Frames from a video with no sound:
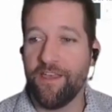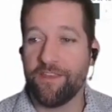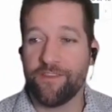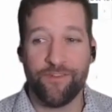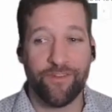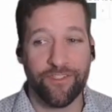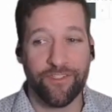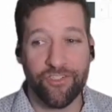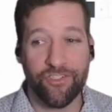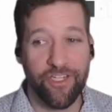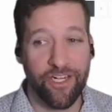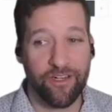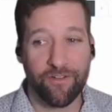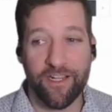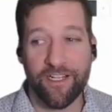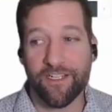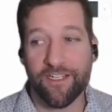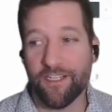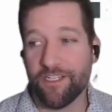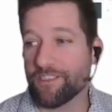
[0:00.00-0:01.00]
You could
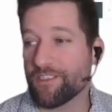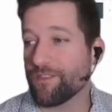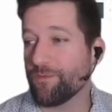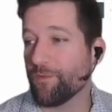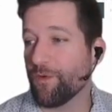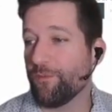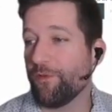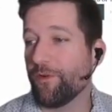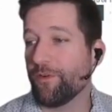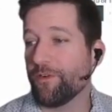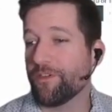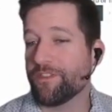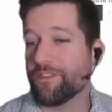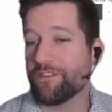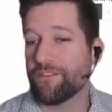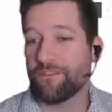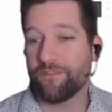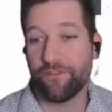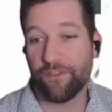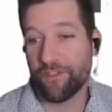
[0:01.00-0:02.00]
generate custom
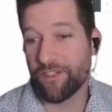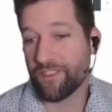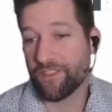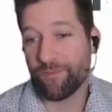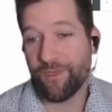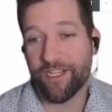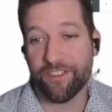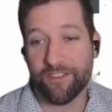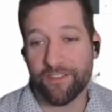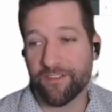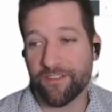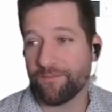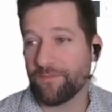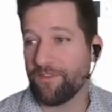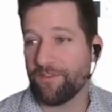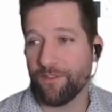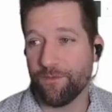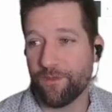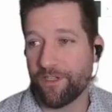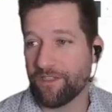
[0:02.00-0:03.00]
reports for an inspector
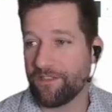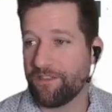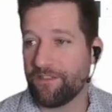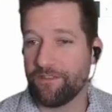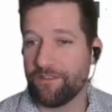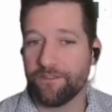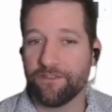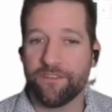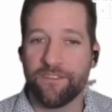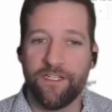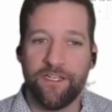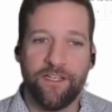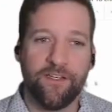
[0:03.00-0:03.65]
if you wanted to,